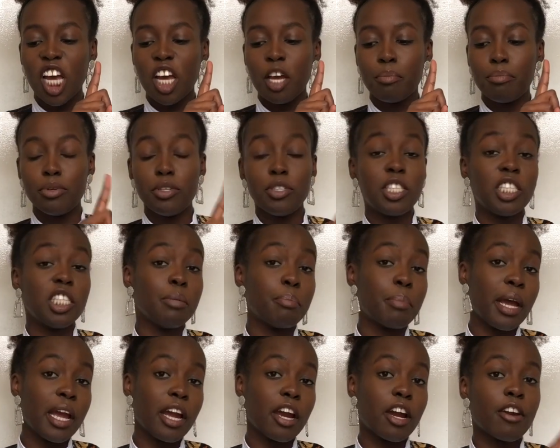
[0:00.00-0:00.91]
Beauty
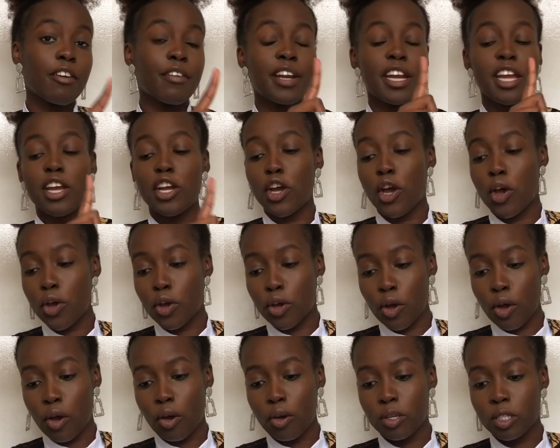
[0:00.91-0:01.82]
Bakery, Coco
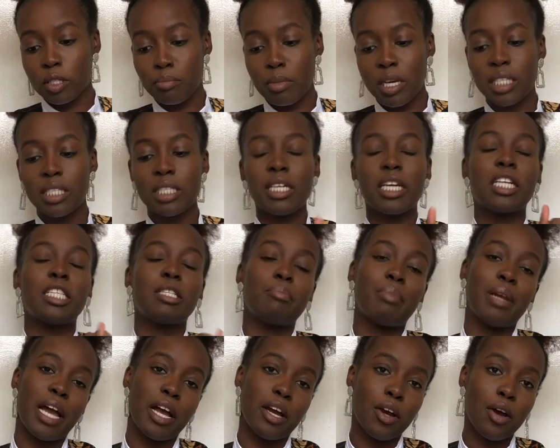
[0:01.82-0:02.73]
Cosmetics,
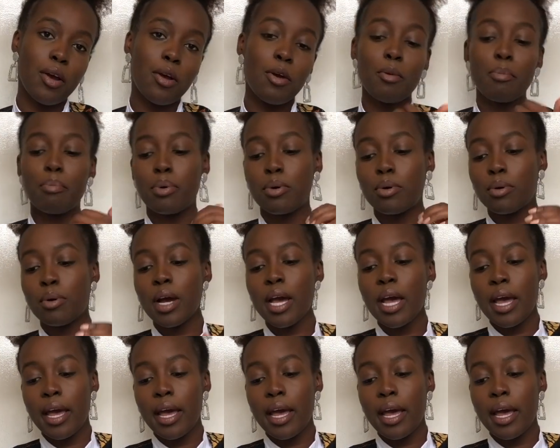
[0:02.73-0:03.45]
Black Opal,